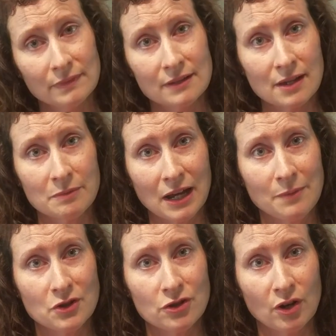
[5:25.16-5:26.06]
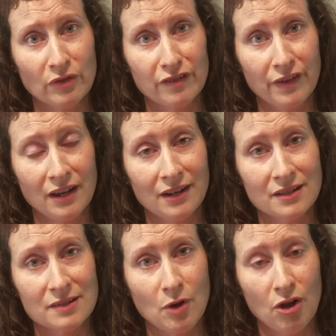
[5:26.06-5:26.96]
Sometimes you can only find it at
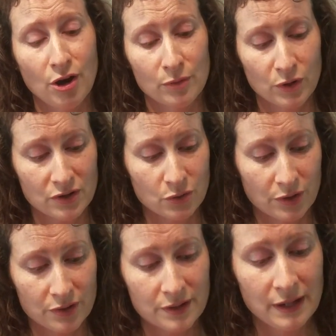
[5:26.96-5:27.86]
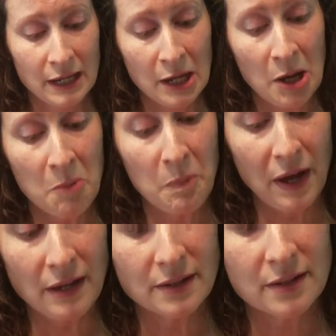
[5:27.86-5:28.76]
small hardware stores.
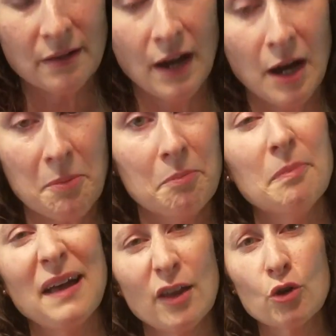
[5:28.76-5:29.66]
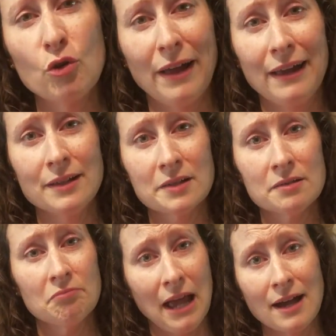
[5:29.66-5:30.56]
But my local Ace
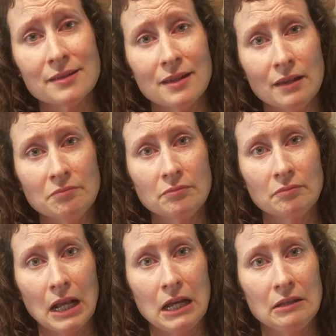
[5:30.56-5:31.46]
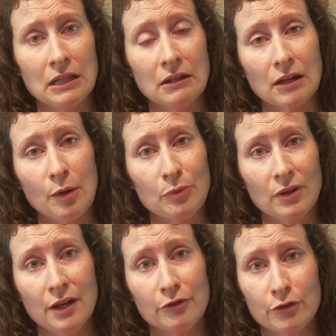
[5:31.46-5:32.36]
has it, and then a couple of
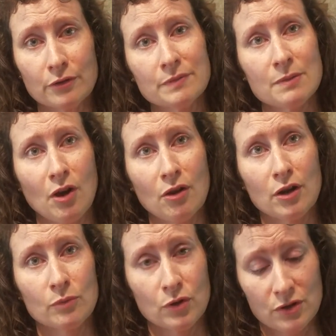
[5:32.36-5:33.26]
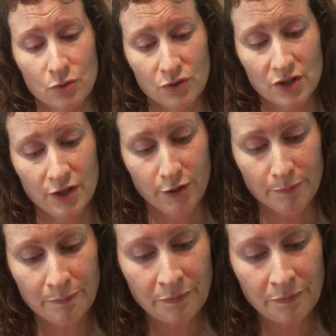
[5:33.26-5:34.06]
other small hardware stores too.